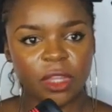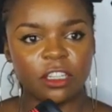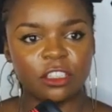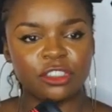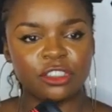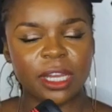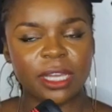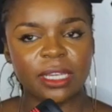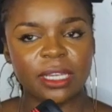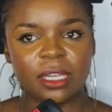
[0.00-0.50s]

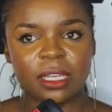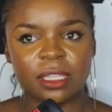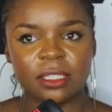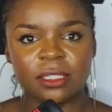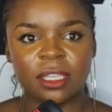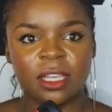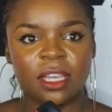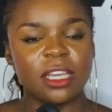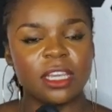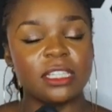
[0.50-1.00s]
track is
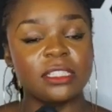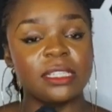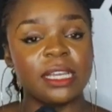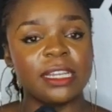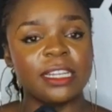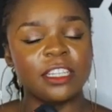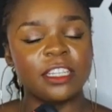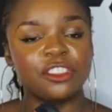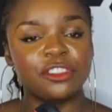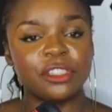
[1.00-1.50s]
it's kind
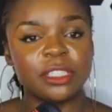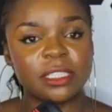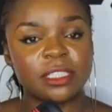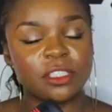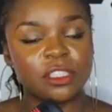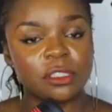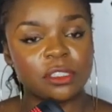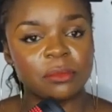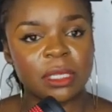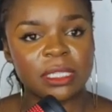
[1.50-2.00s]
of interesting
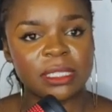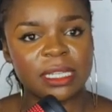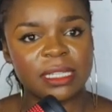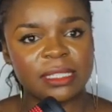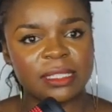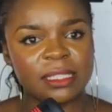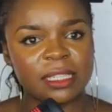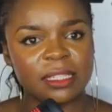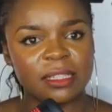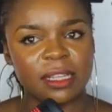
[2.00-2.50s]
to me, as I
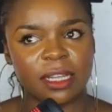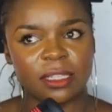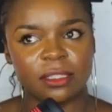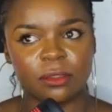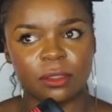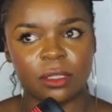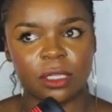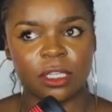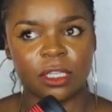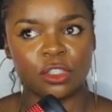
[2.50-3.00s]
said, that
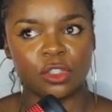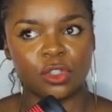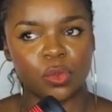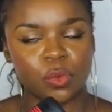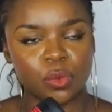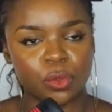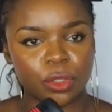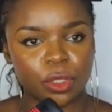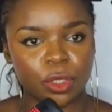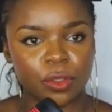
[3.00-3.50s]
in
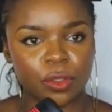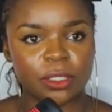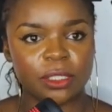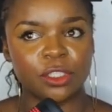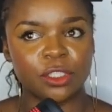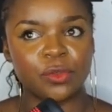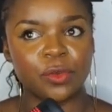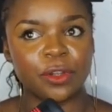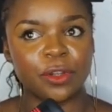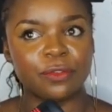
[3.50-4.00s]

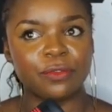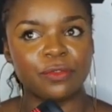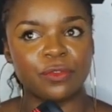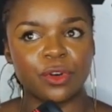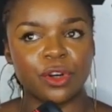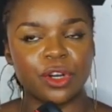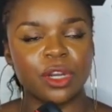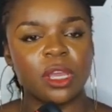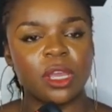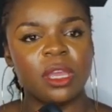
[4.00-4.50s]

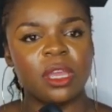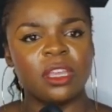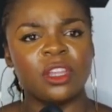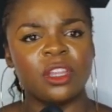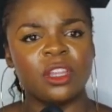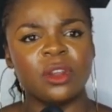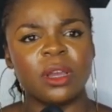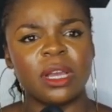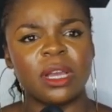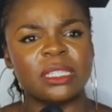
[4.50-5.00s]
2024,
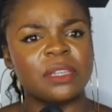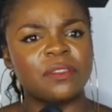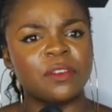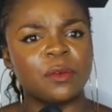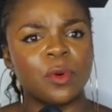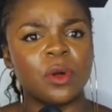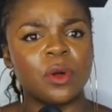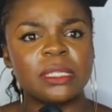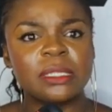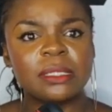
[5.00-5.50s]
Asafa
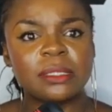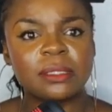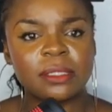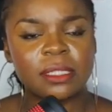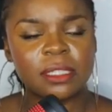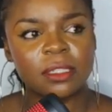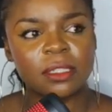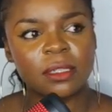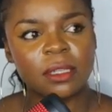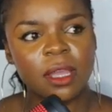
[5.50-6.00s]
Paul is
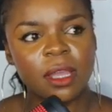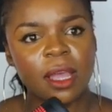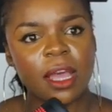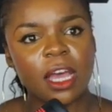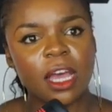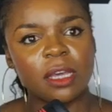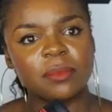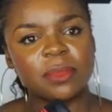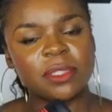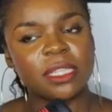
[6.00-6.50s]
still
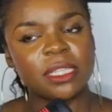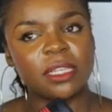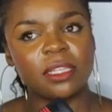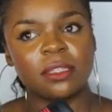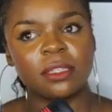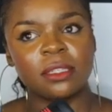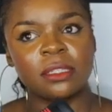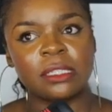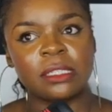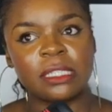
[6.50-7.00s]
saying
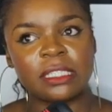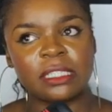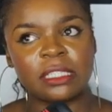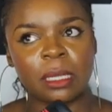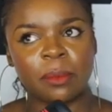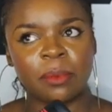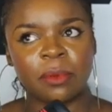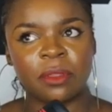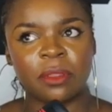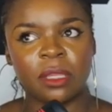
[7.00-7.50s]
these
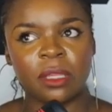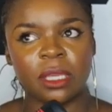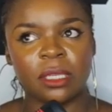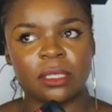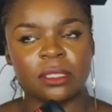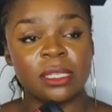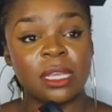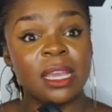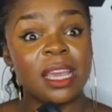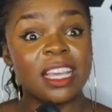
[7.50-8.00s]
type of things,
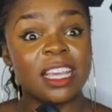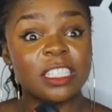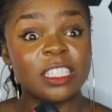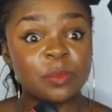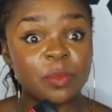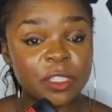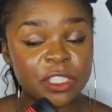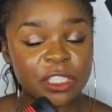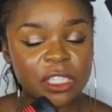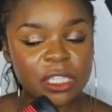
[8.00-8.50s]

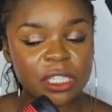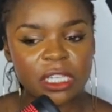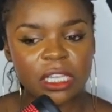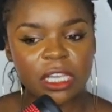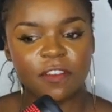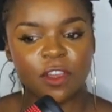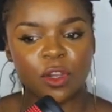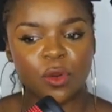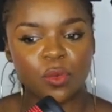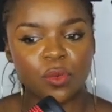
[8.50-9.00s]
especially
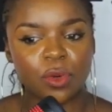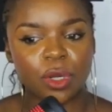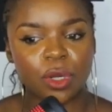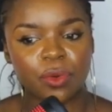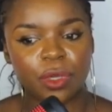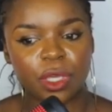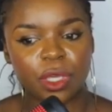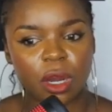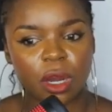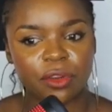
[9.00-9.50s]
given where
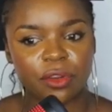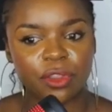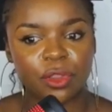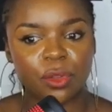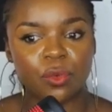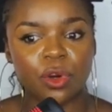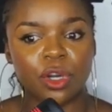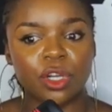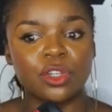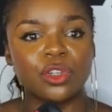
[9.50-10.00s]
we are in the
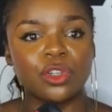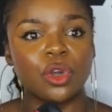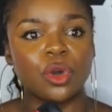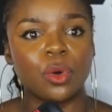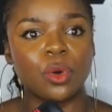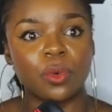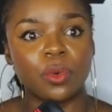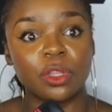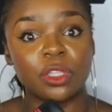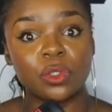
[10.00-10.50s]
world now
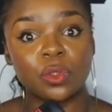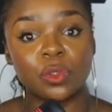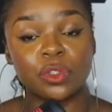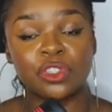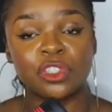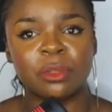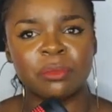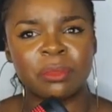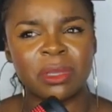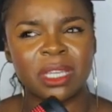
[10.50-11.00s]
with
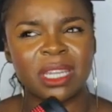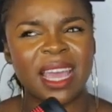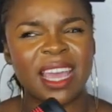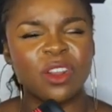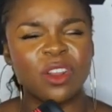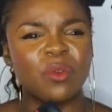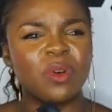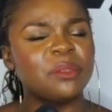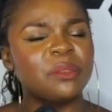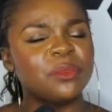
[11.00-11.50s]
social media. I
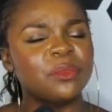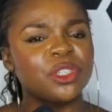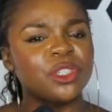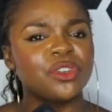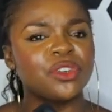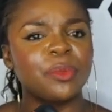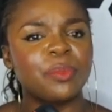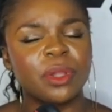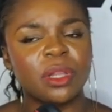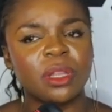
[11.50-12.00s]
don't want him to
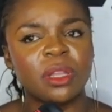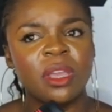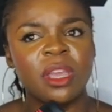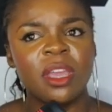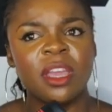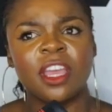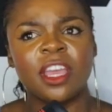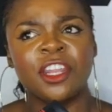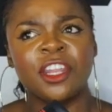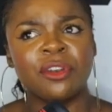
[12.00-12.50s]
cripple
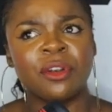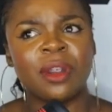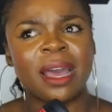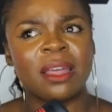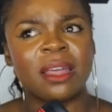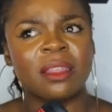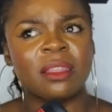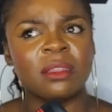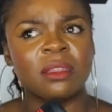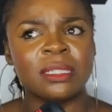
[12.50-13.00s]
any of our
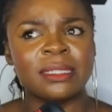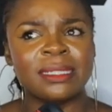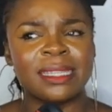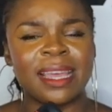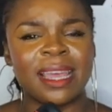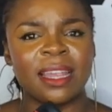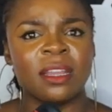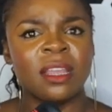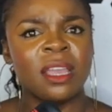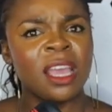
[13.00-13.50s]
athletes,
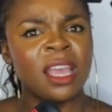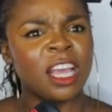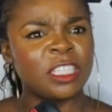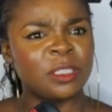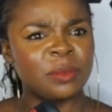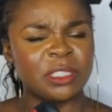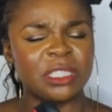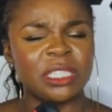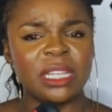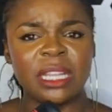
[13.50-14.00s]
and
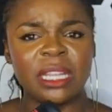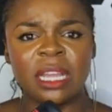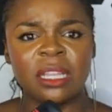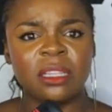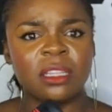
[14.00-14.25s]
especially